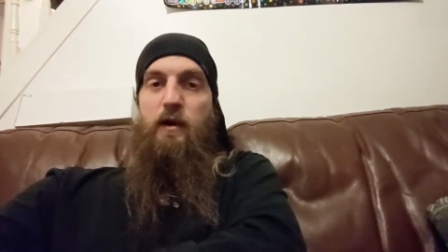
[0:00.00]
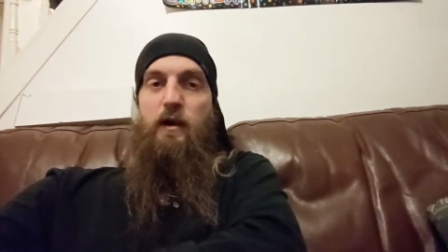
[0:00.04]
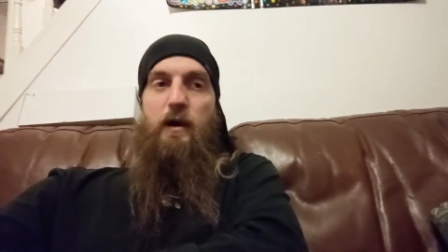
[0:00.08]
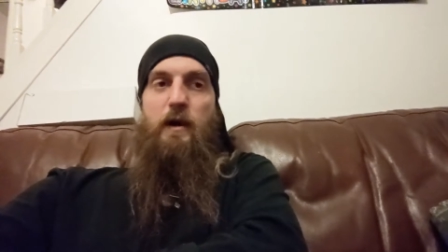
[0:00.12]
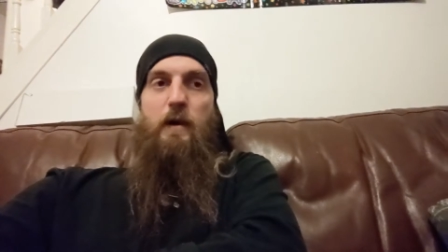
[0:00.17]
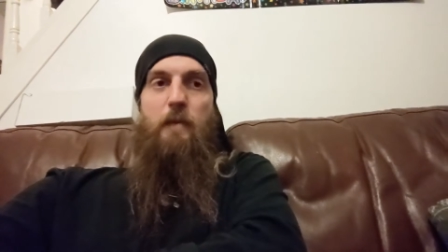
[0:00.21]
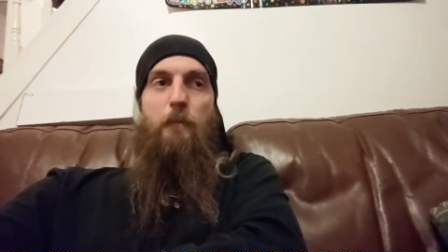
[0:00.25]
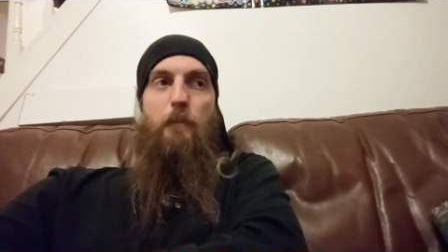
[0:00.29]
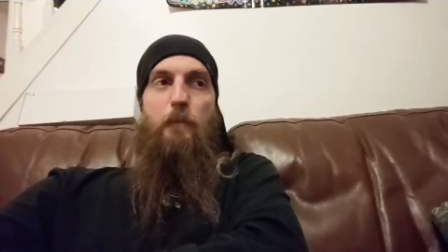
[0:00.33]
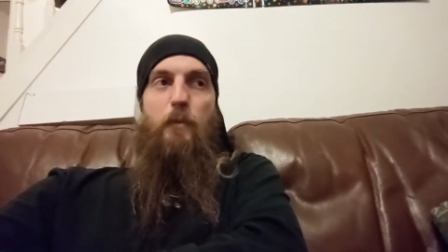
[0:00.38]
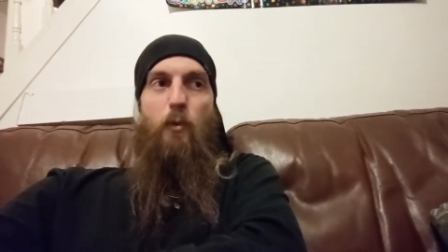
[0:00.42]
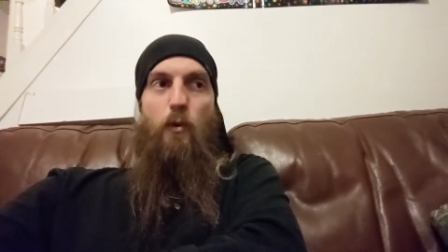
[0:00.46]

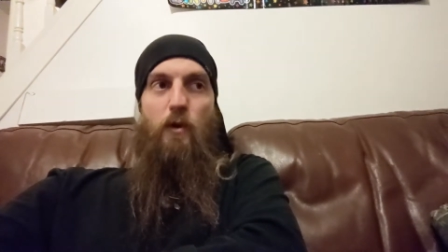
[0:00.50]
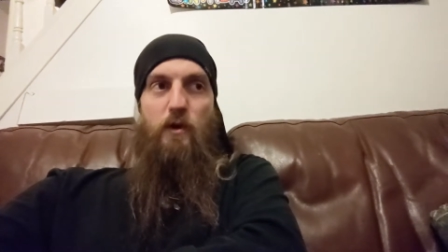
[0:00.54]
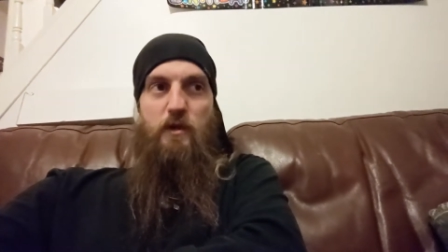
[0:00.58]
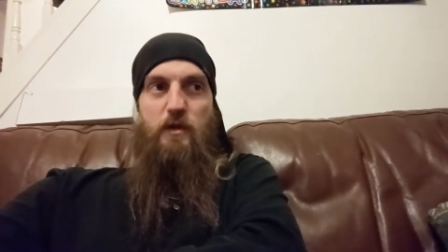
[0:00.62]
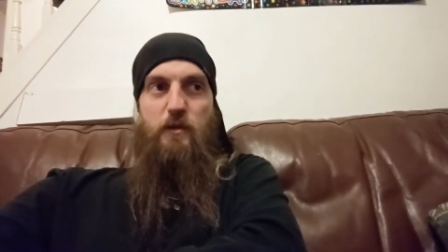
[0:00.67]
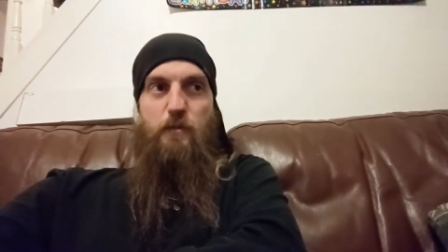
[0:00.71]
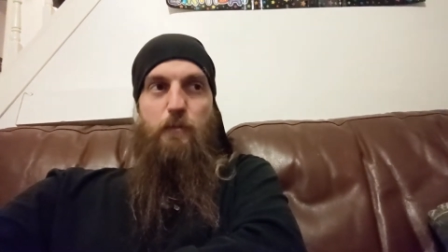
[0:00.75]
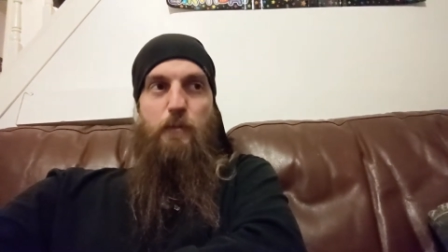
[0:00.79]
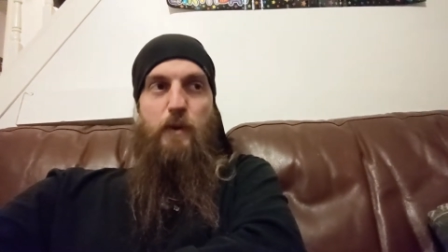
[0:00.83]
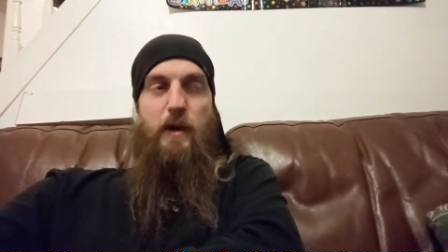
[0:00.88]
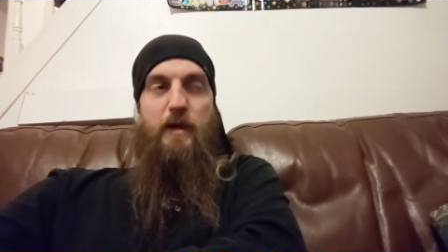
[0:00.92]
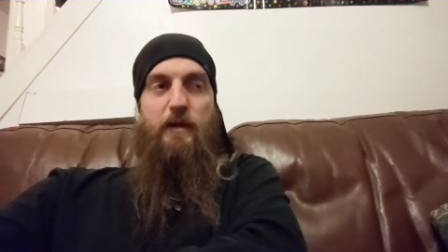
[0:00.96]
Um, but one
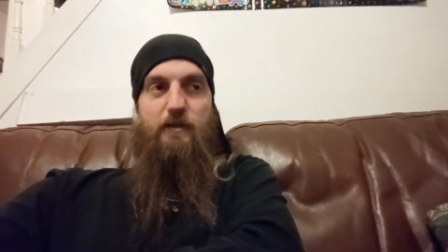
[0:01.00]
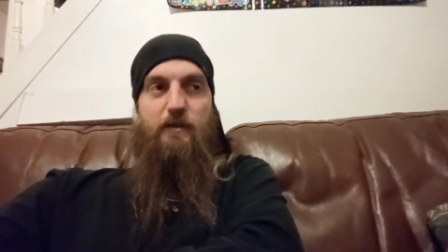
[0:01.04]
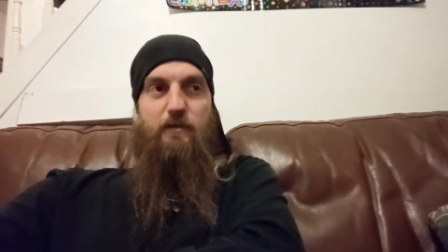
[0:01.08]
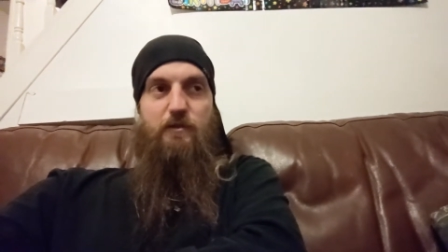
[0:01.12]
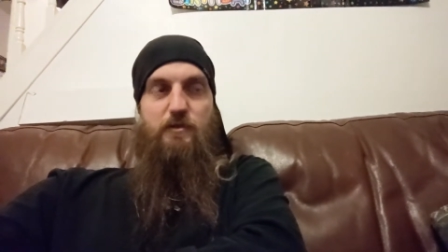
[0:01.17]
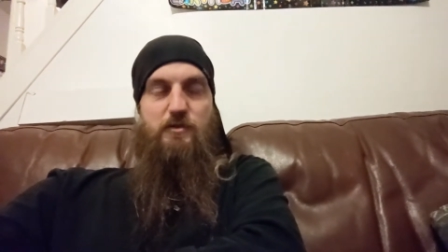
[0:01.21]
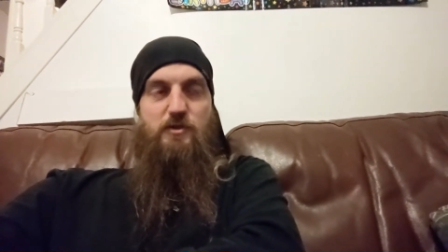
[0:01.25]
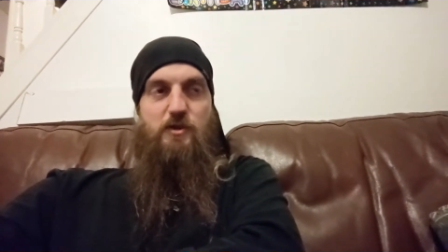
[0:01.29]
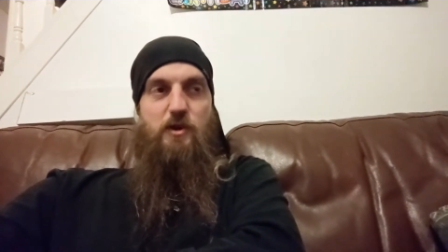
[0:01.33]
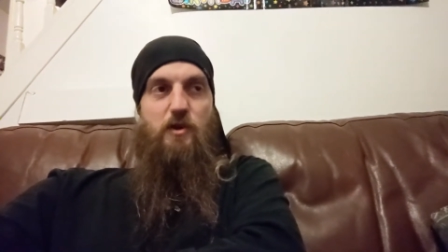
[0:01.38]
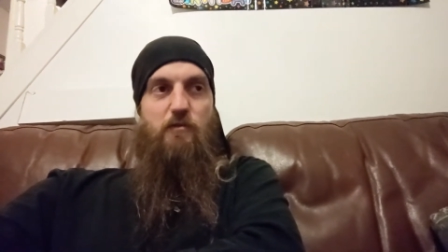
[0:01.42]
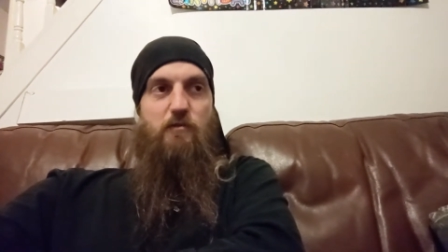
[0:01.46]
of the
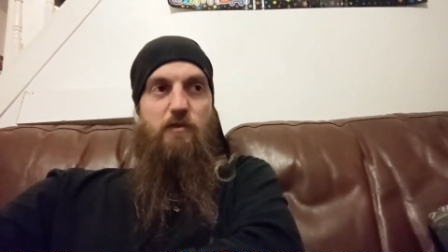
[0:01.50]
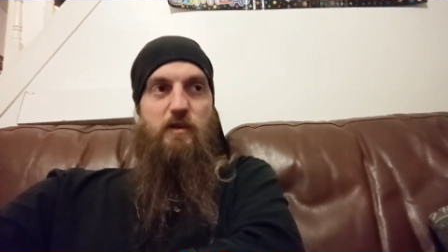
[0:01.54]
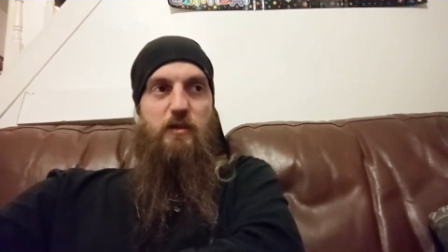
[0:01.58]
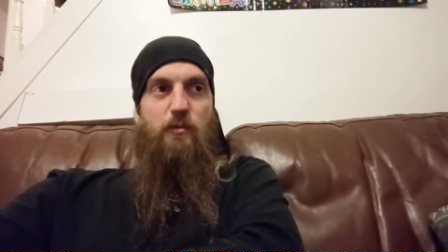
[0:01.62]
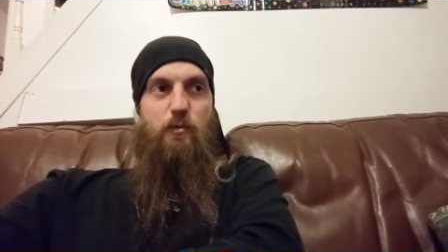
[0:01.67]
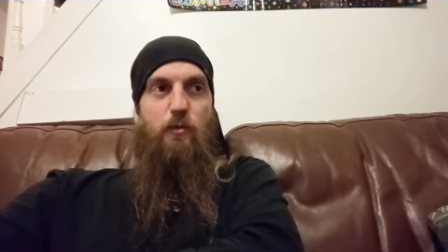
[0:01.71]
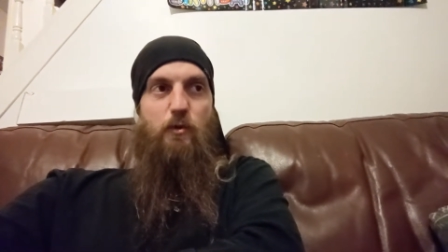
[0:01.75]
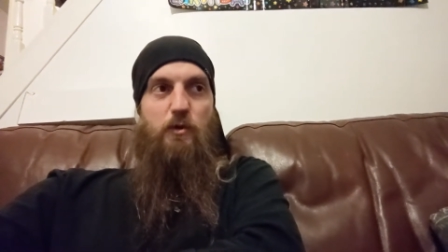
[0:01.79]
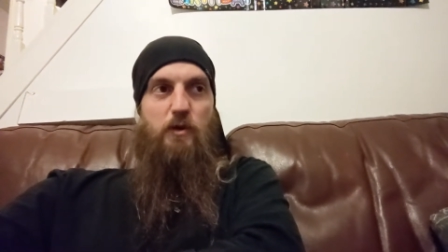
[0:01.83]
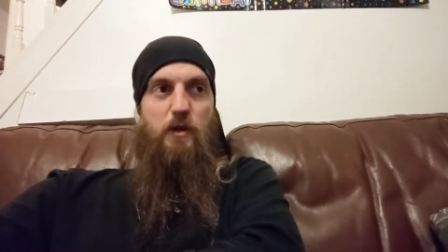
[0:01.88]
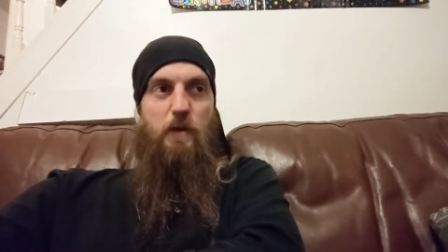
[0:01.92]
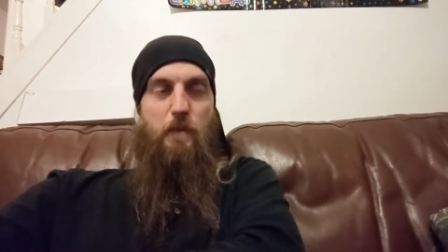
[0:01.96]
pedals I
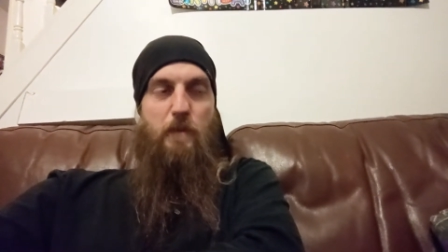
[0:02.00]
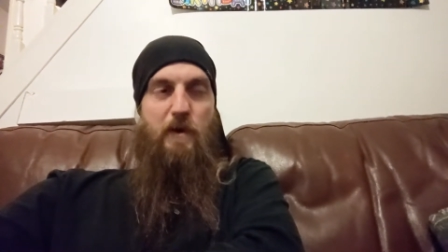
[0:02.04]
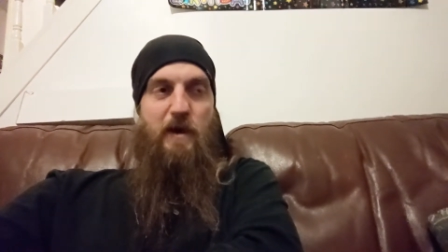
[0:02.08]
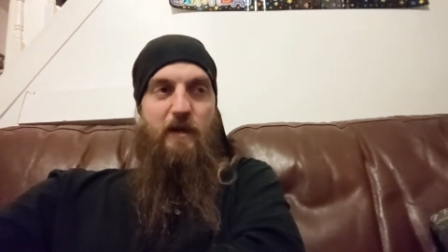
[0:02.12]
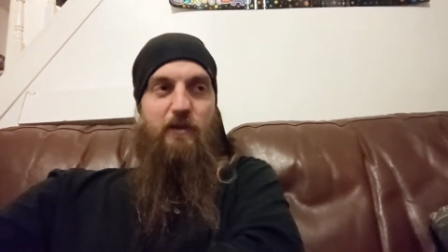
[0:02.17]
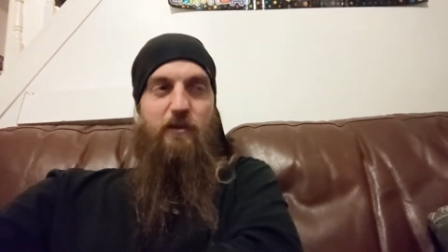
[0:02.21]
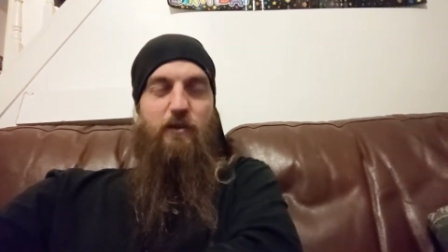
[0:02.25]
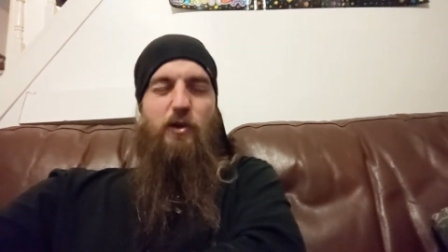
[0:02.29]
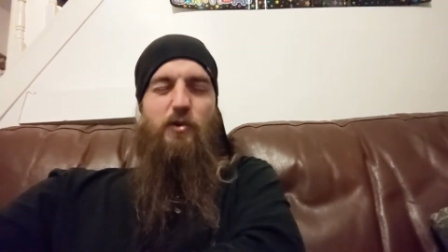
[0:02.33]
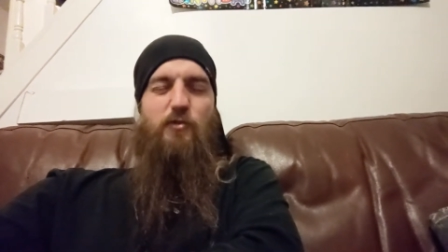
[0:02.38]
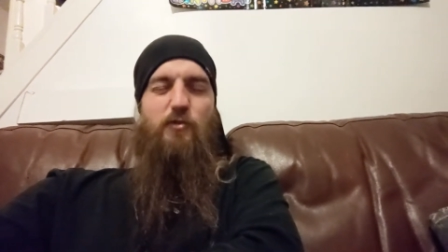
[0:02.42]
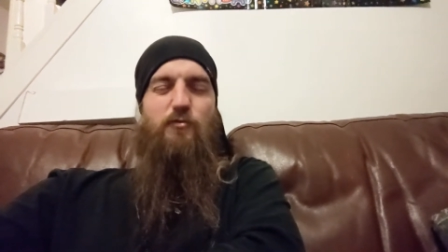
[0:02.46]
really want, a
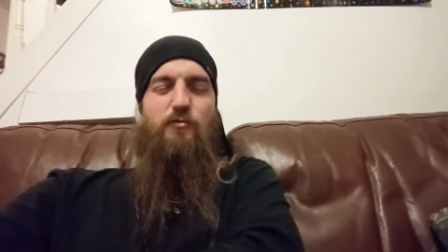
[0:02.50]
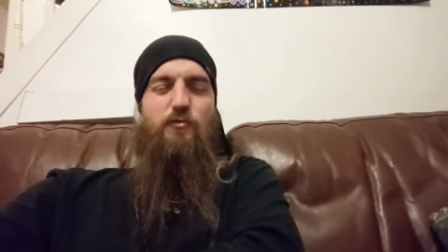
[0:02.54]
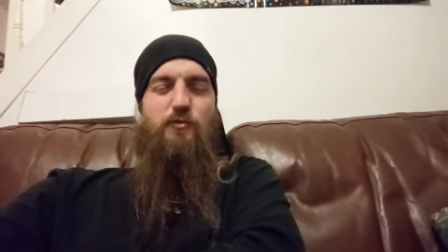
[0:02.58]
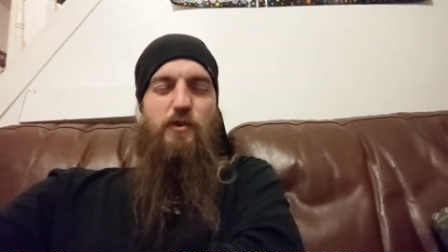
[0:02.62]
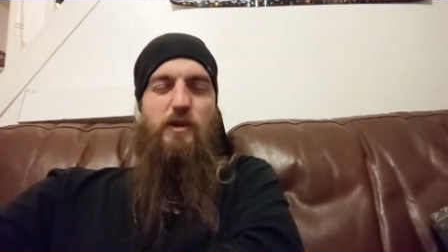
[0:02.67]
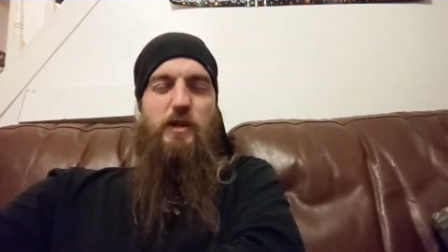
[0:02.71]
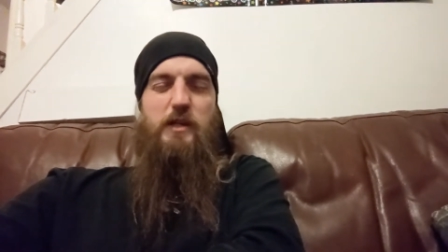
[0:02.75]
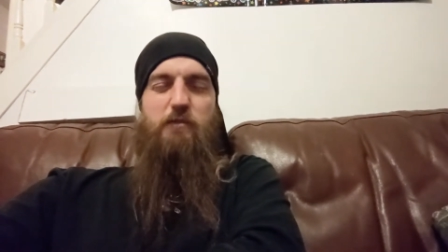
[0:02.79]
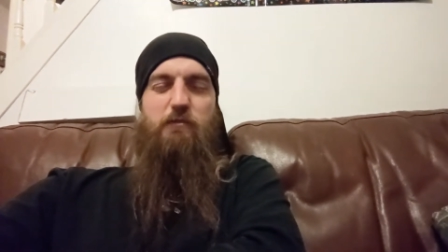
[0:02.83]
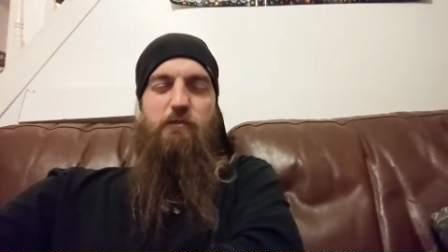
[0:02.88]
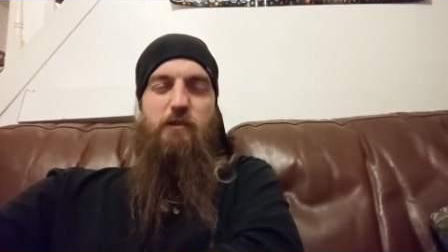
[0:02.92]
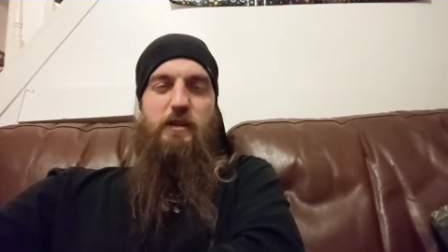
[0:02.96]
pedal I
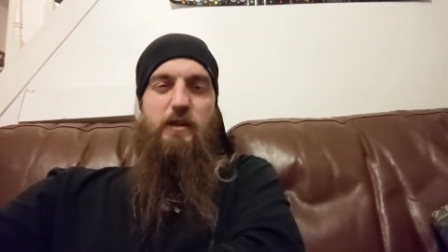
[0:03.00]
really,